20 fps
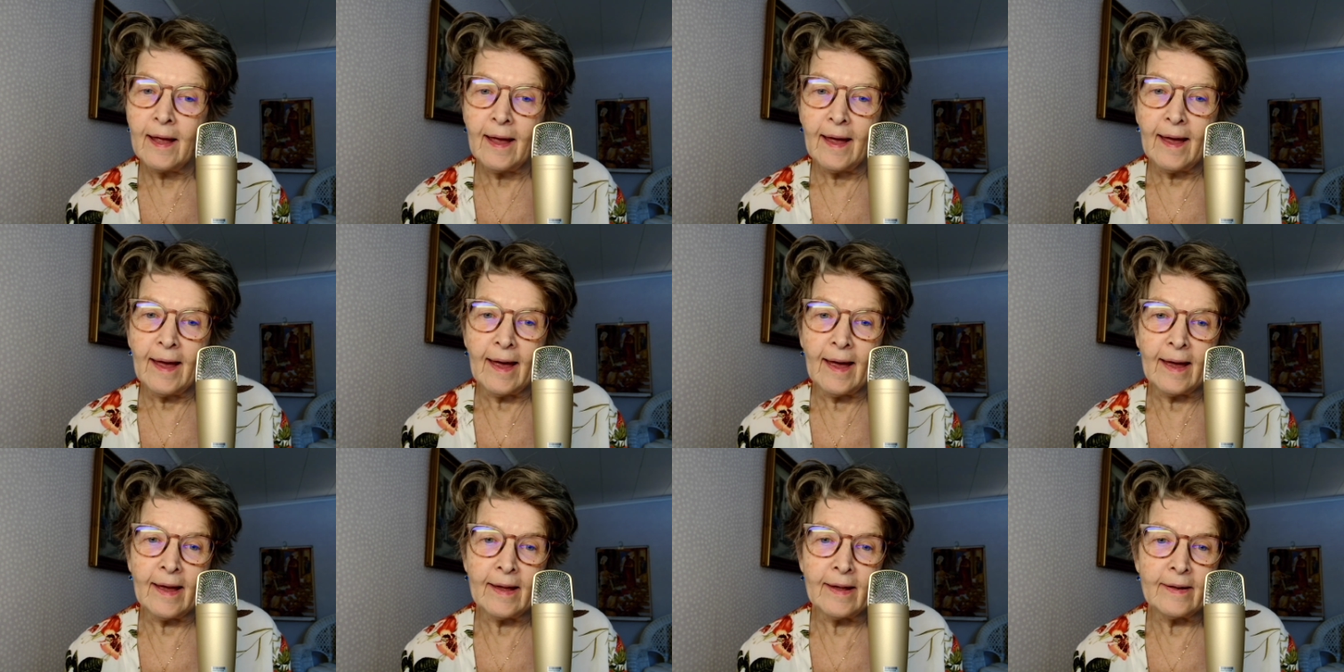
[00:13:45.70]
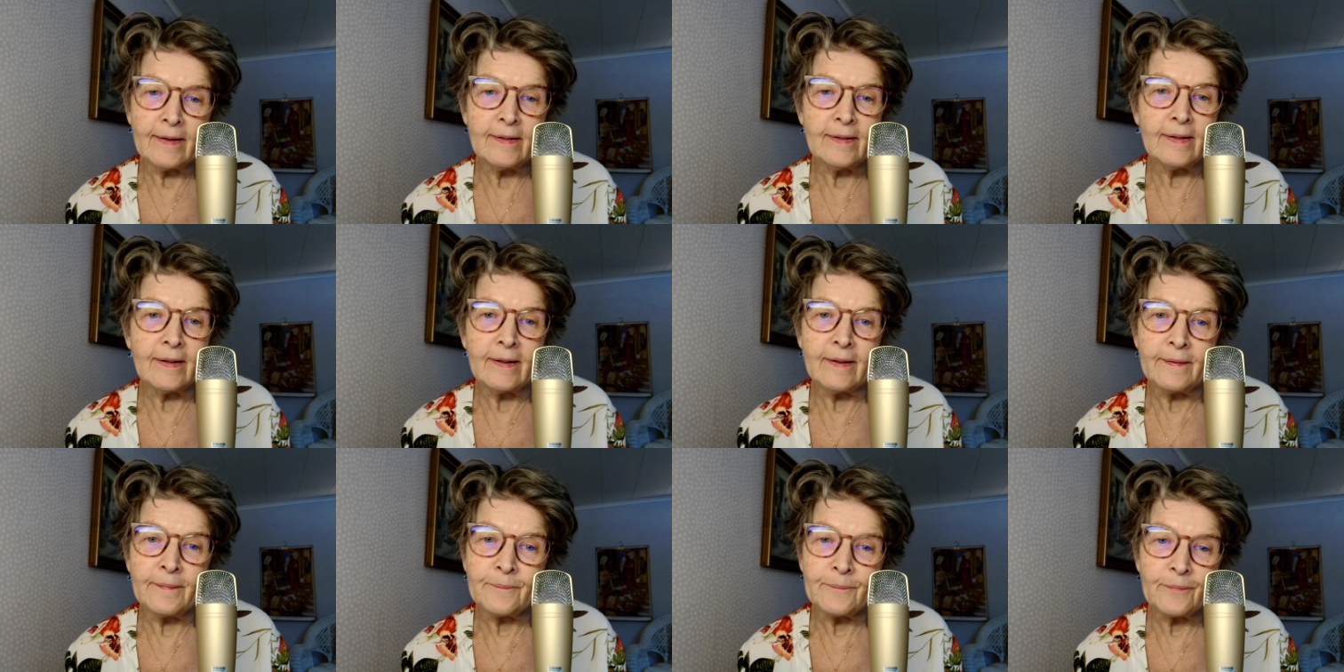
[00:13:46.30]
and
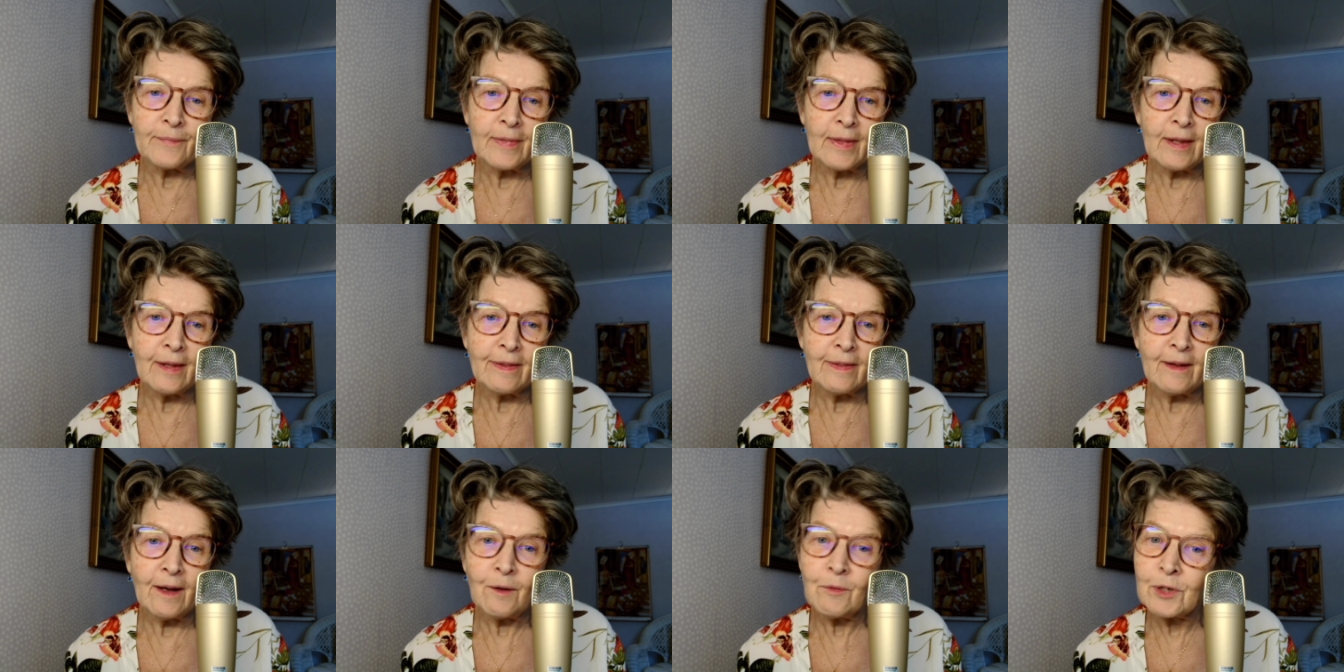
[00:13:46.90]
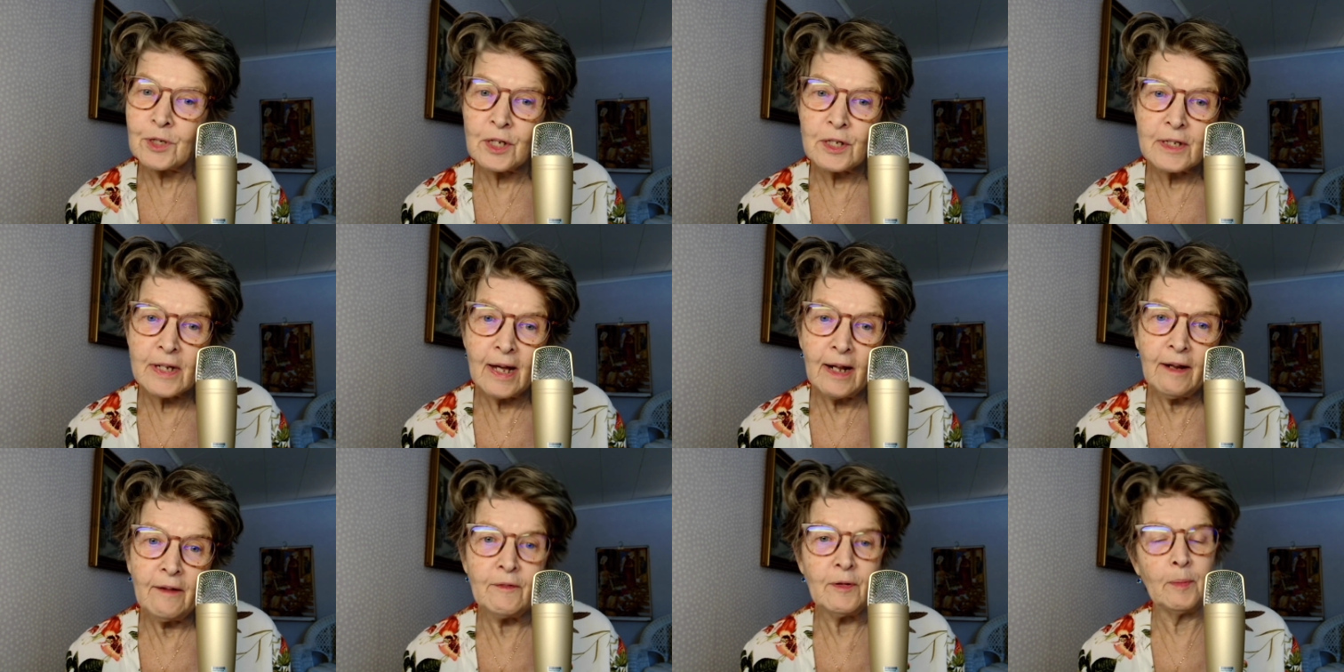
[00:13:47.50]
I want to
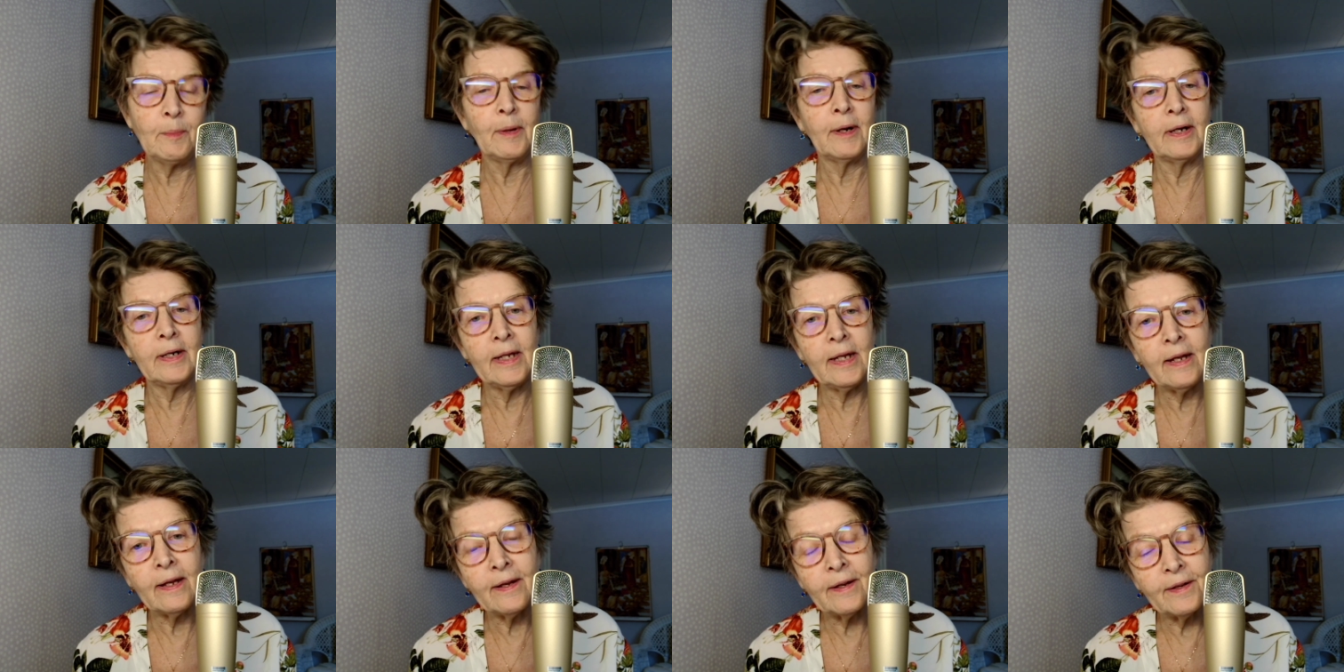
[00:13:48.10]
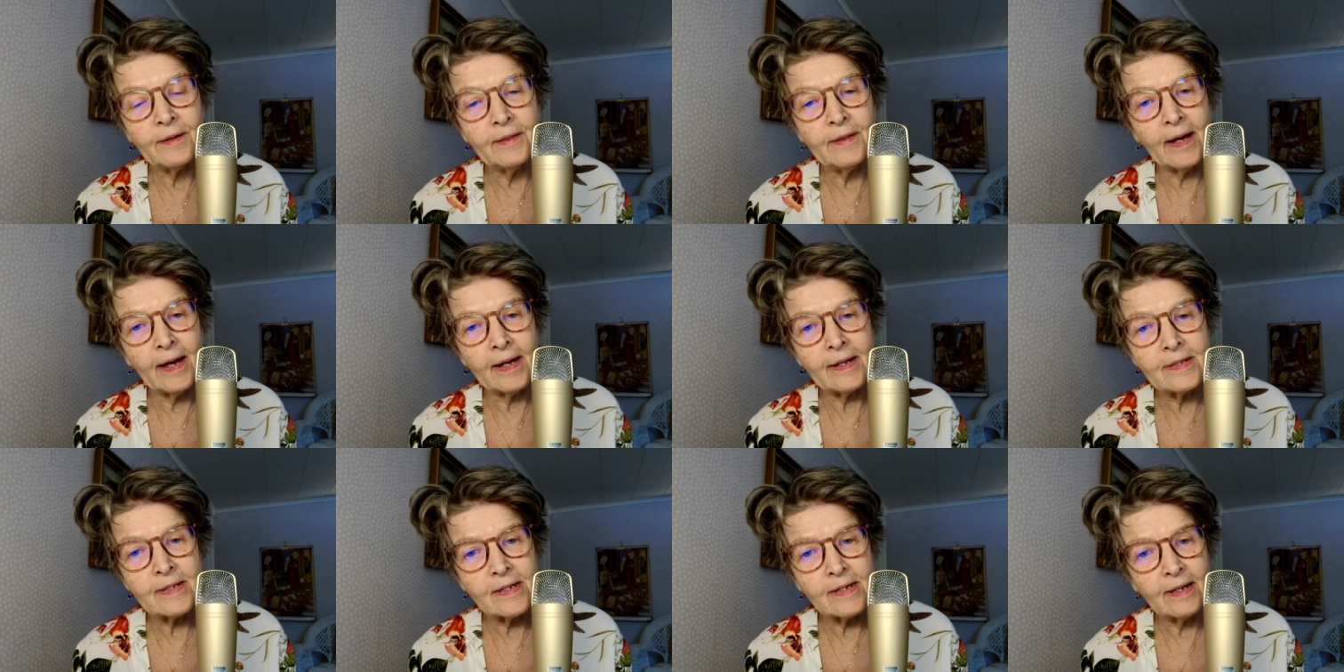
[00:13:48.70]
tell everybody
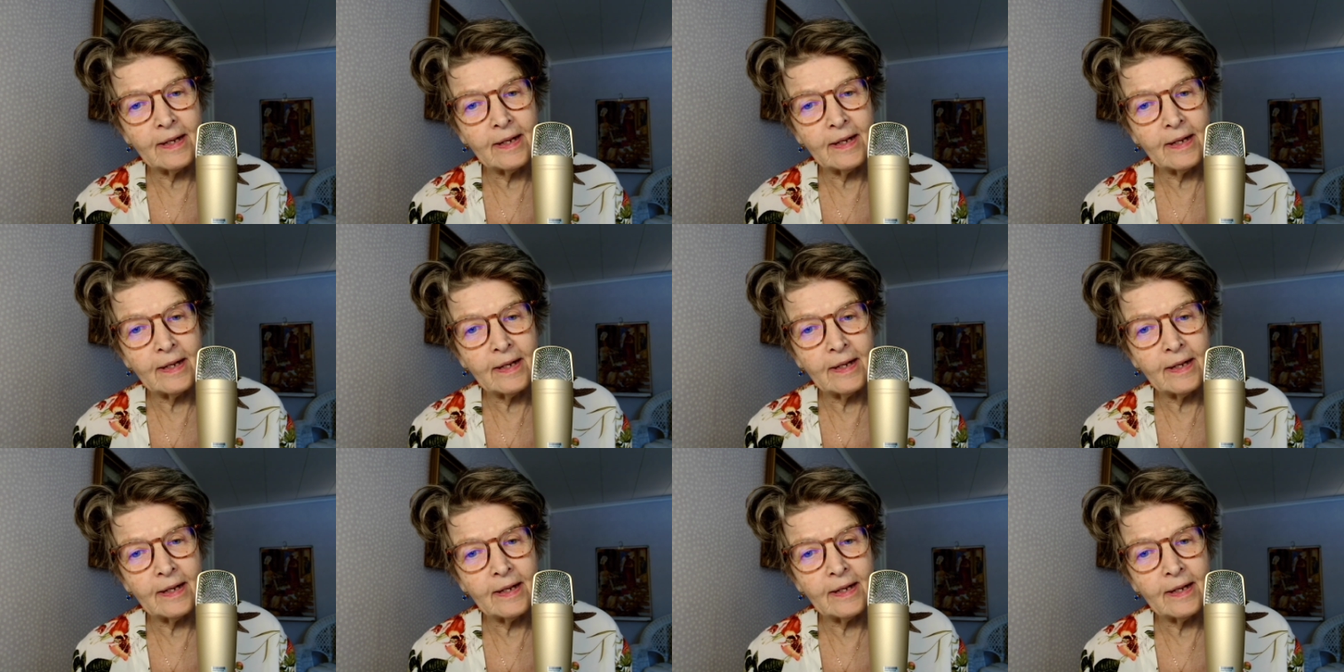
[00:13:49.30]
that